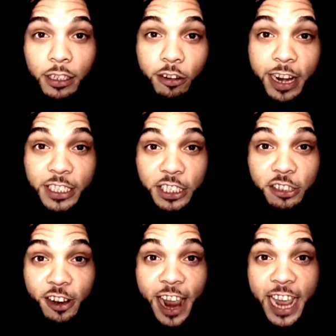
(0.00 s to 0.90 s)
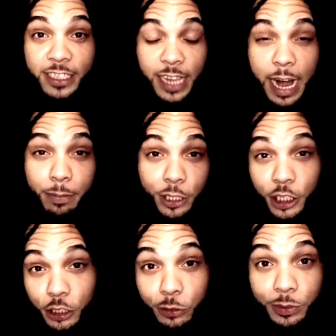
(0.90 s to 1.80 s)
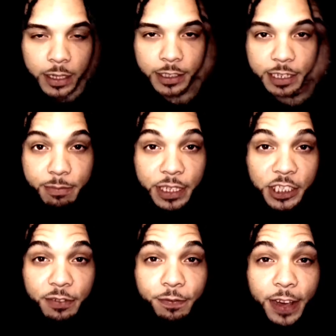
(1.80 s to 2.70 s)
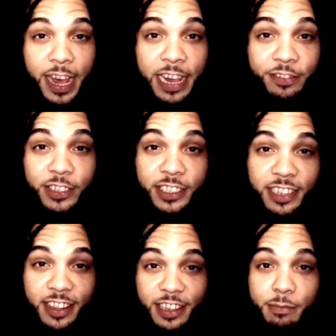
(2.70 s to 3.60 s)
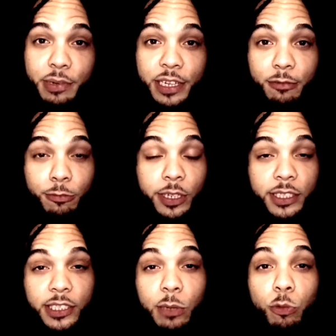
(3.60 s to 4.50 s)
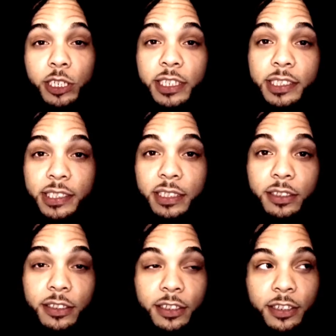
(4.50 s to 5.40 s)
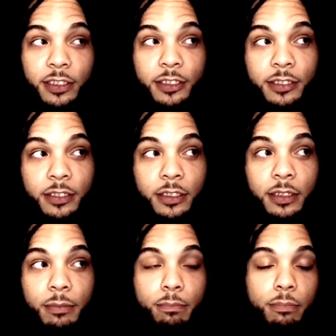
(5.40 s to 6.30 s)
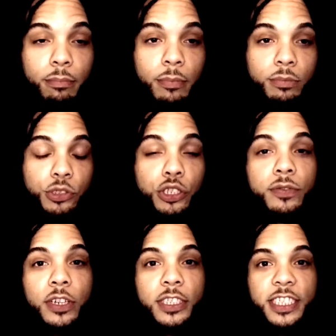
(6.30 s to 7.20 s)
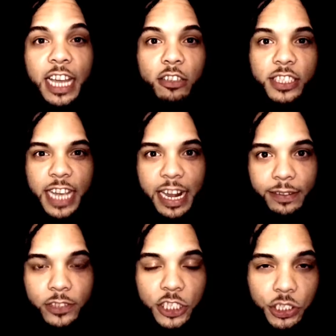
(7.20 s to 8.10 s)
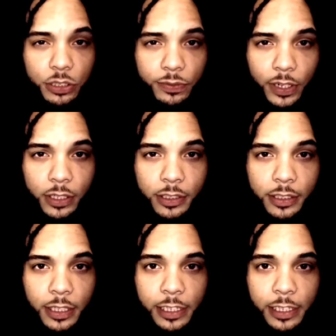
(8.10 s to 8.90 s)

Crazier ass hypercubes. Dimension 5 is nothing but what some would consider universes outside of this universe.